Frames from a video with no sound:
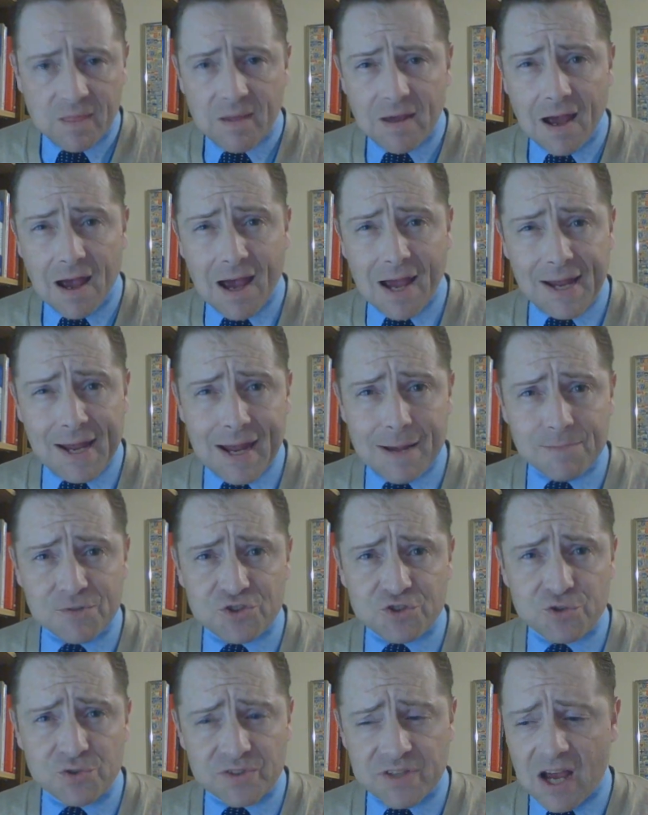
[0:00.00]
I am the
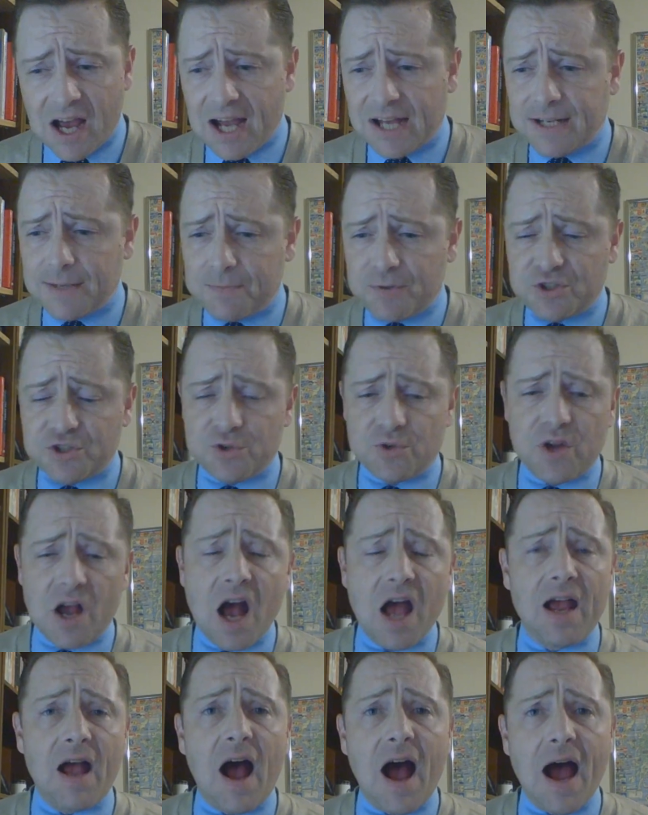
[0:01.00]
suit and Tie Dip and Chew
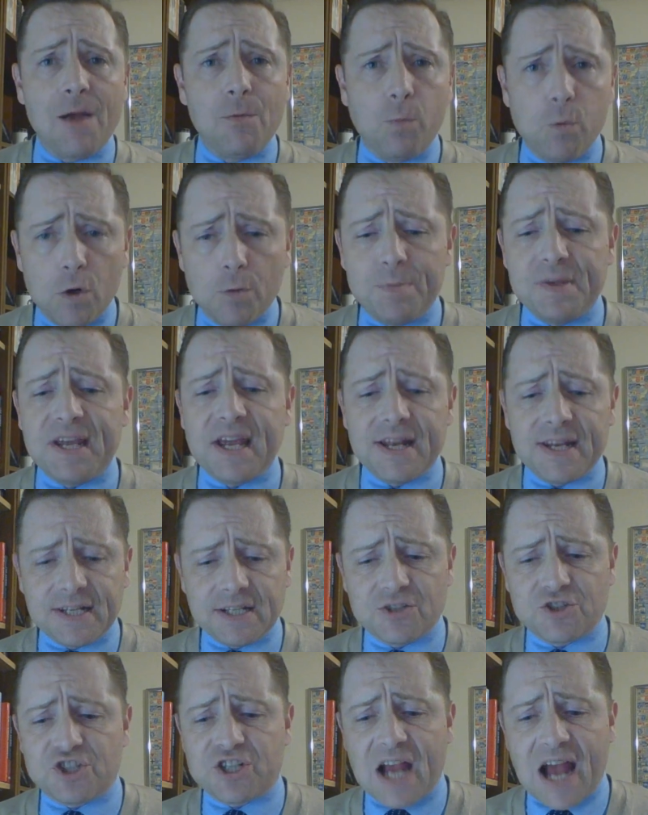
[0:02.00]
Guy. I will be getting the
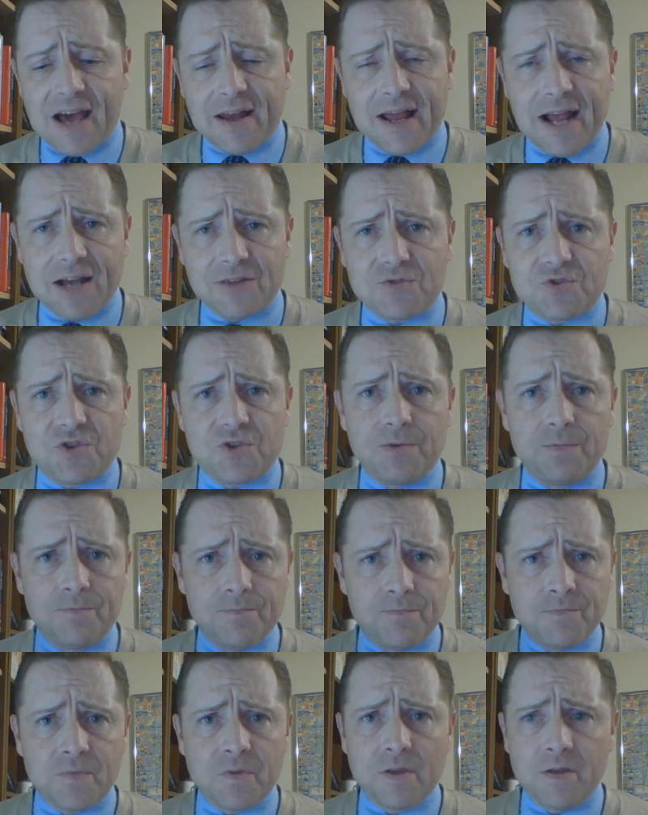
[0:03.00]
shout outs
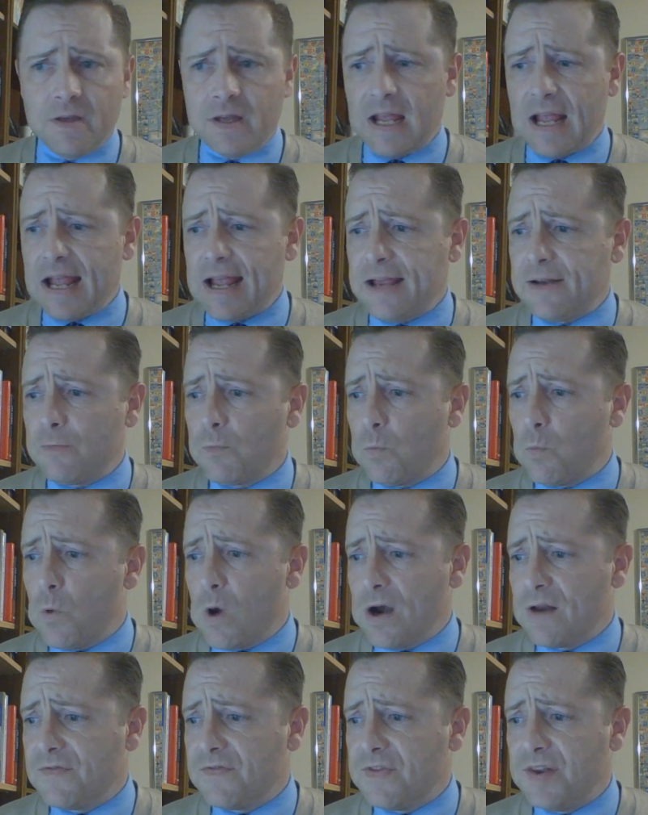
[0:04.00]
in
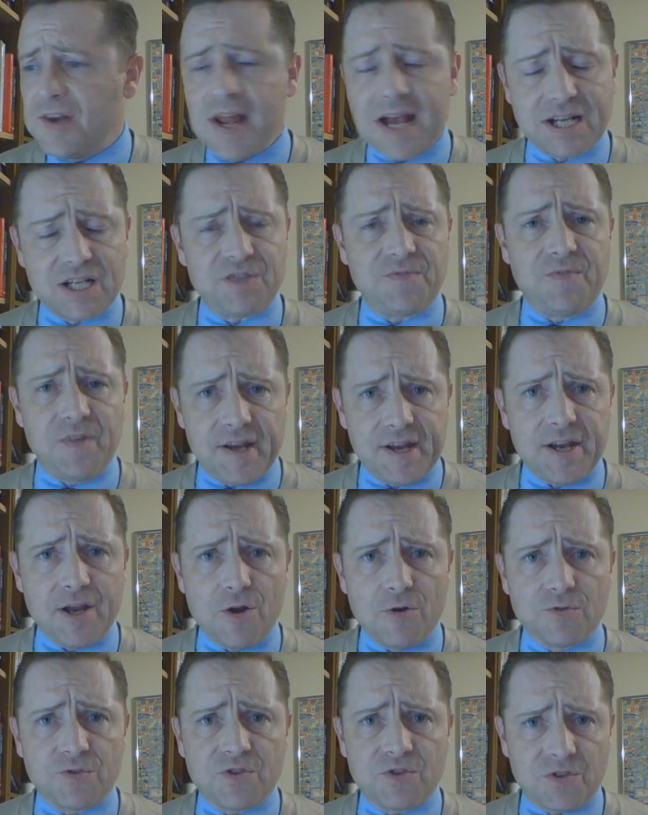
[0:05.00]
one of the next
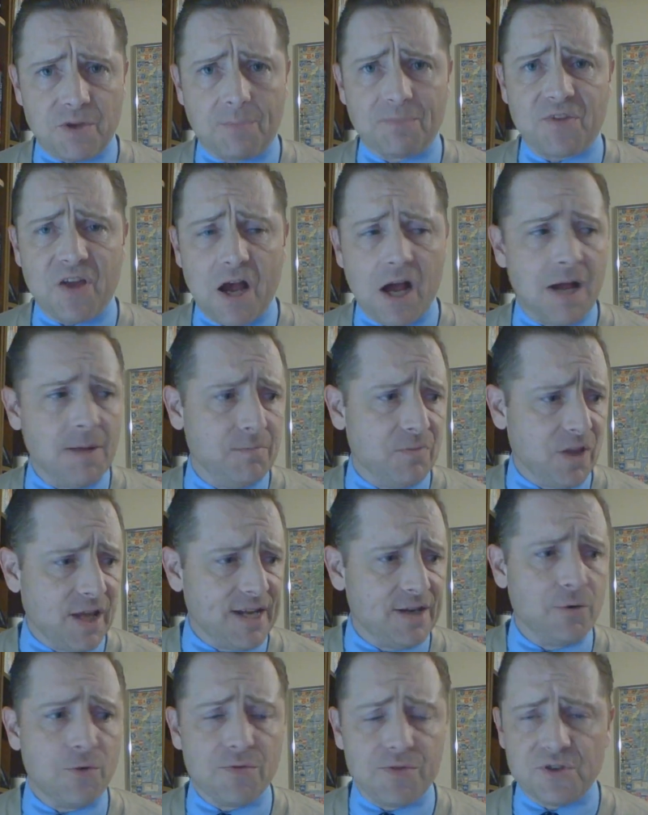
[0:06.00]
videos sometime
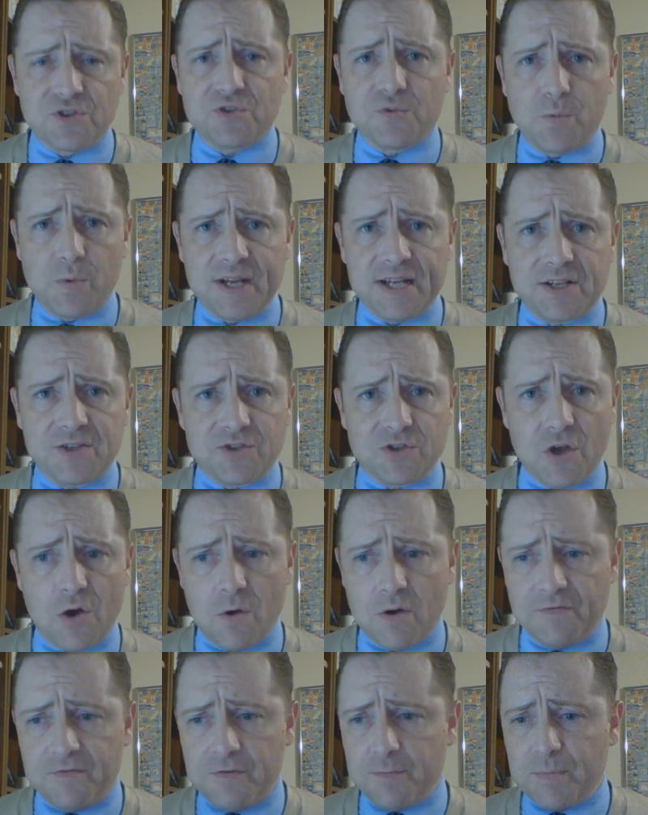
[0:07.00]
later this week. So
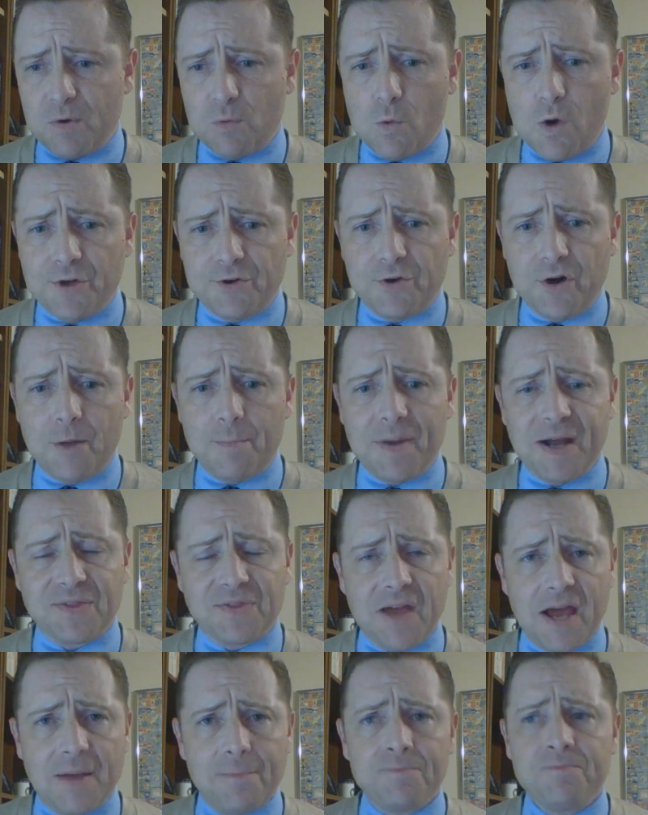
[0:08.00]
if you've been wondering about
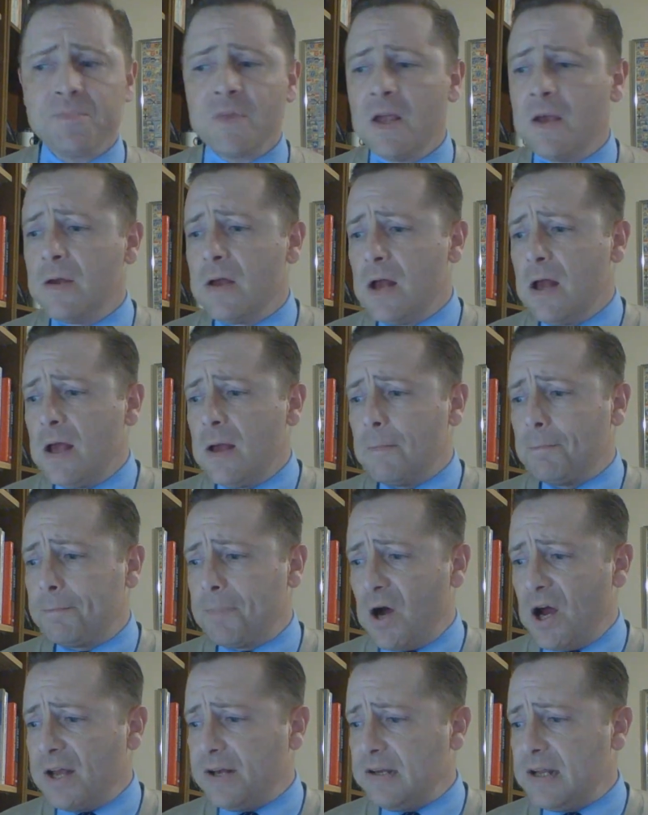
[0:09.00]
that.
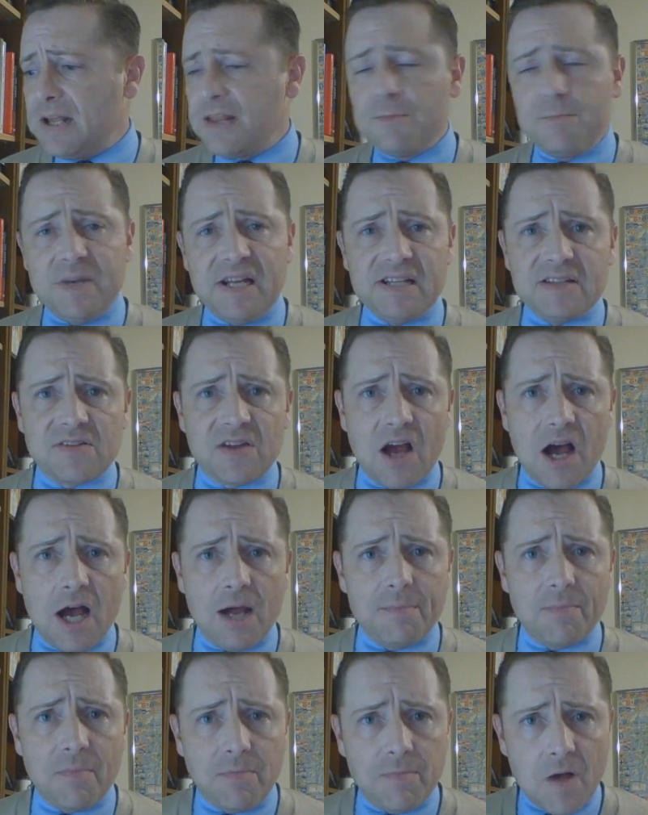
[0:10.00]
But in the
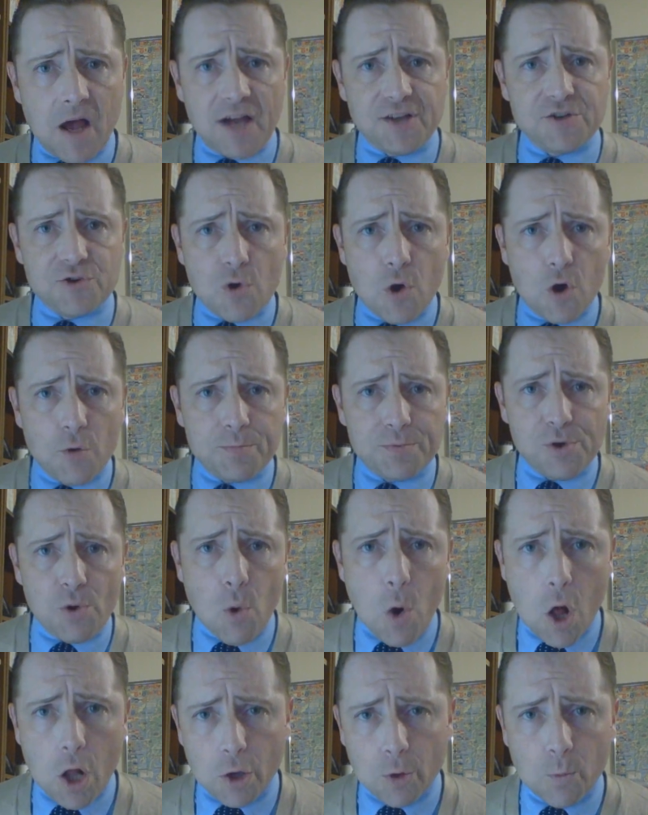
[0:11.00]
meantime, I do hope you
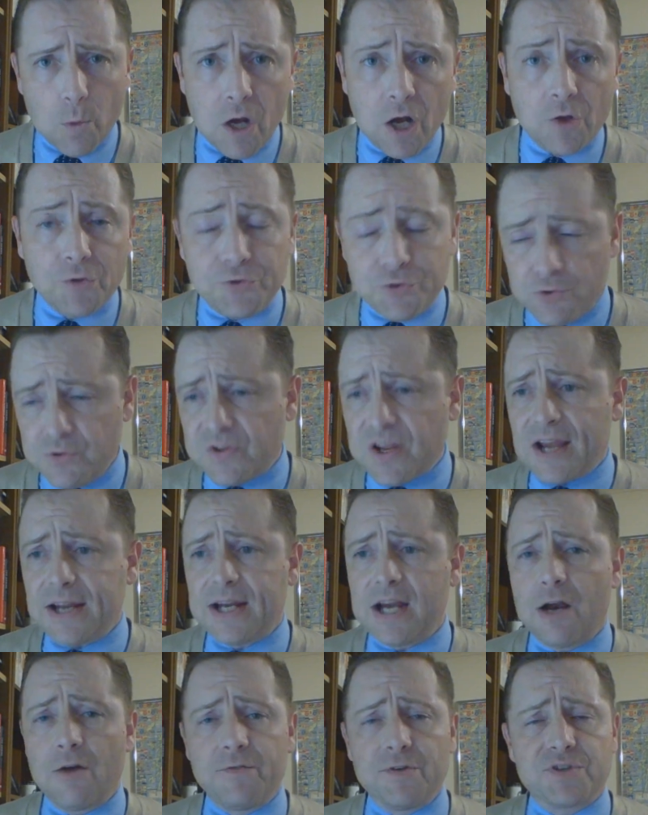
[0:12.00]
all are well. Do take
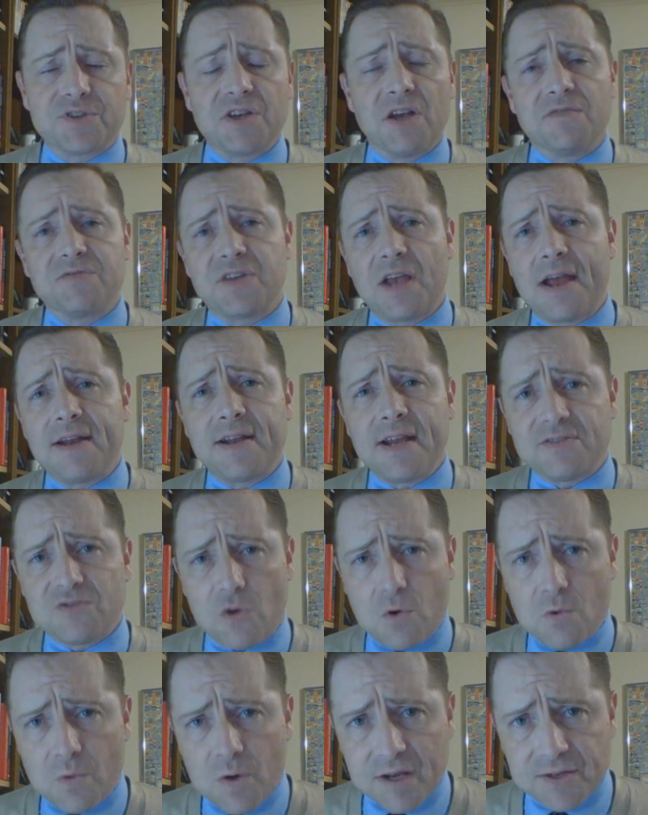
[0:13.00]
care of yourselves. And as
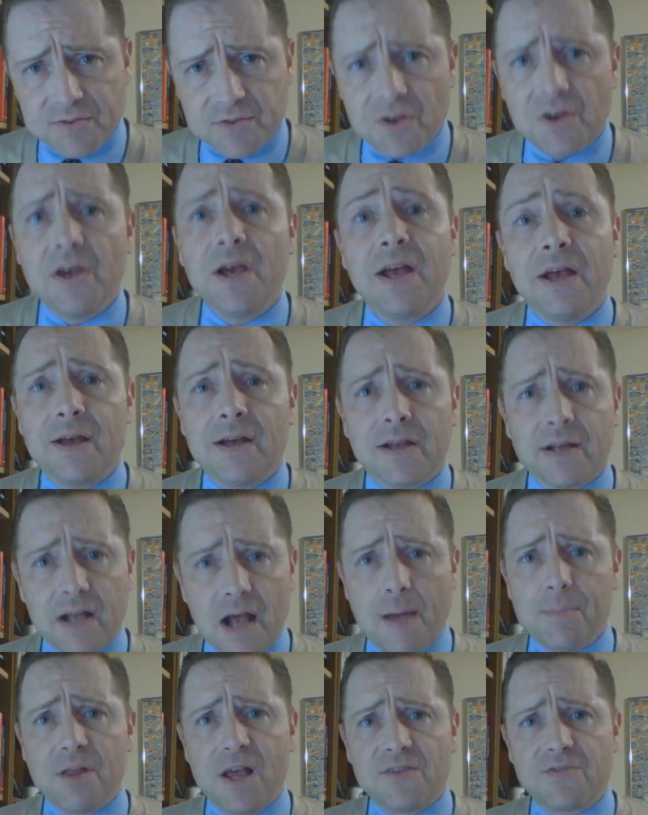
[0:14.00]
always,
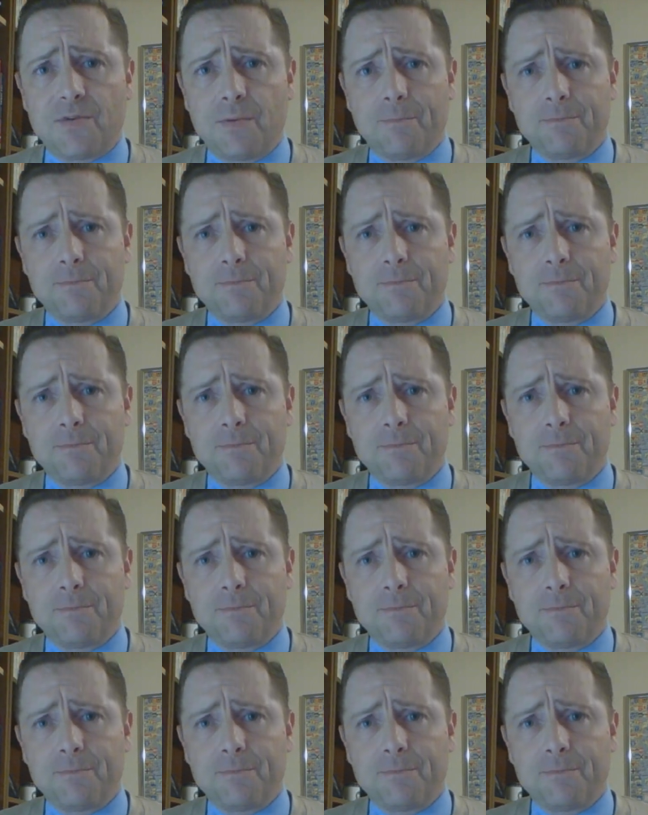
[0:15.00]
God bless.